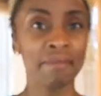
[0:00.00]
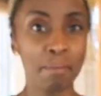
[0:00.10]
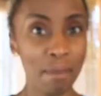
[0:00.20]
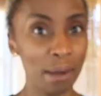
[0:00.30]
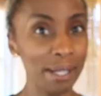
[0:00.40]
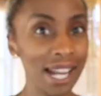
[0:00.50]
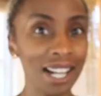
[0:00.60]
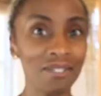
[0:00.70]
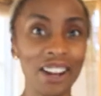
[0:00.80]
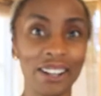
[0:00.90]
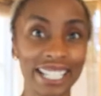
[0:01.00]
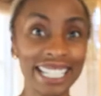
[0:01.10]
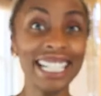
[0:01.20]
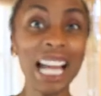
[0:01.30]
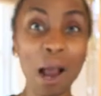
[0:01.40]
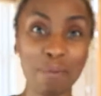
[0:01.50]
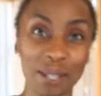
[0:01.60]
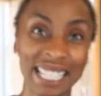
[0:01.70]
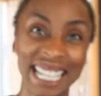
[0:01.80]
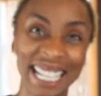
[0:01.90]
Maybe not a very good
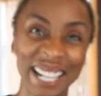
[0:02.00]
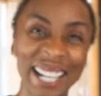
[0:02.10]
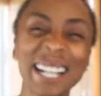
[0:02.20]
opera singer,